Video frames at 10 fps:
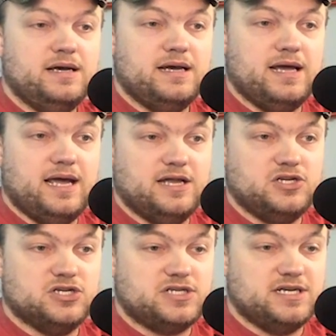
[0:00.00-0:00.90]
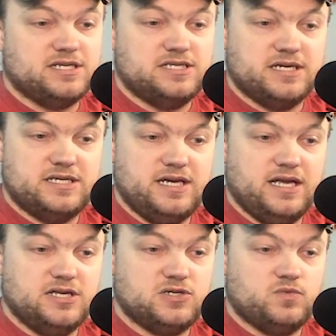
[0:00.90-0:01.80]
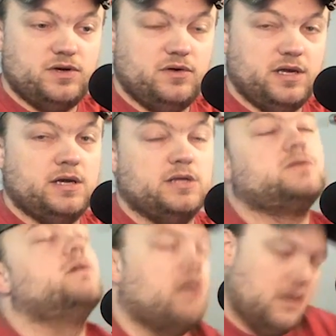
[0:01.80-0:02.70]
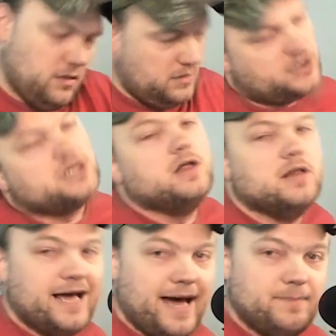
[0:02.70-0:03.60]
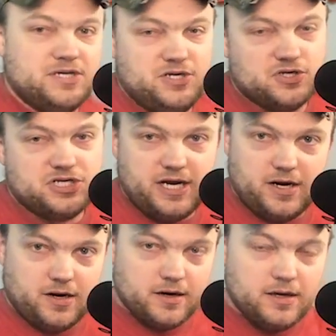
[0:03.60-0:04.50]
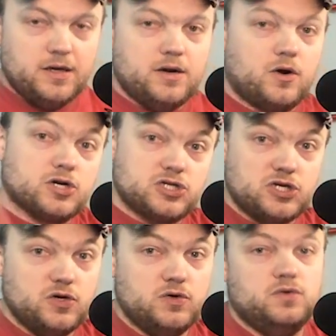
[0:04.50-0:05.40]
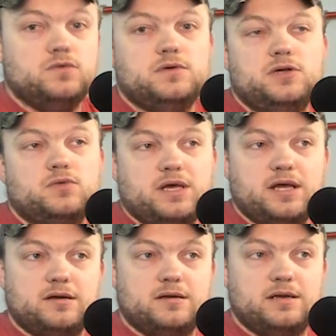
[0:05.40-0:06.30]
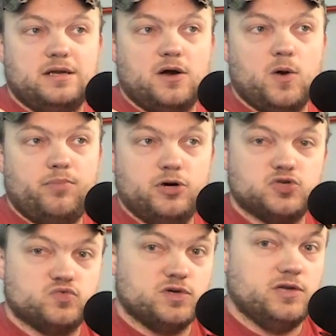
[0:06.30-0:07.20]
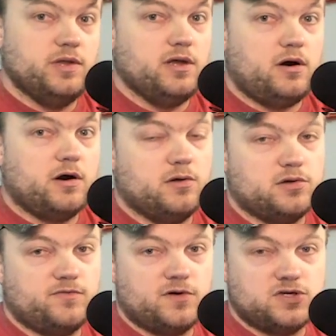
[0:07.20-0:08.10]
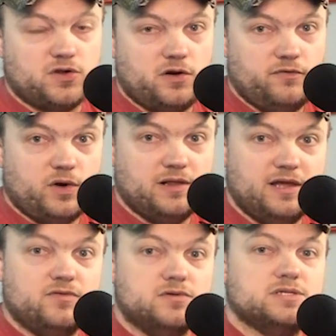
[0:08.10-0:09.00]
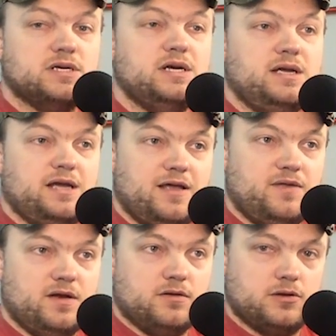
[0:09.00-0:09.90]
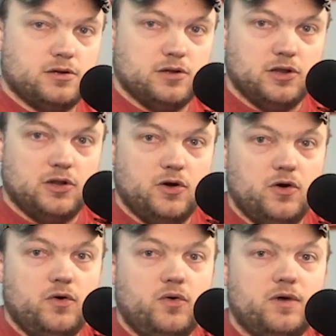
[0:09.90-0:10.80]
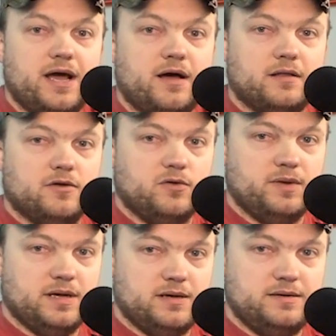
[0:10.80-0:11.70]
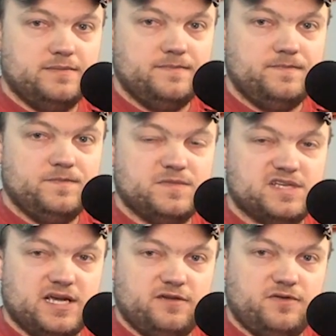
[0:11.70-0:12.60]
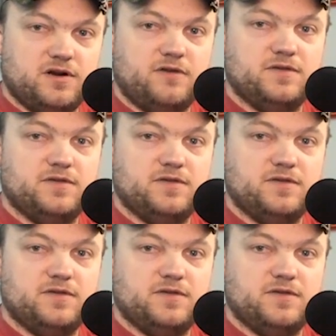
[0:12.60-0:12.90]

and just get to 60 and just when you get done, just collapse in your chair. Or two, you can, you know, push really, really hard those first 30, 40 levels and then slow down a little bit, take your foot off the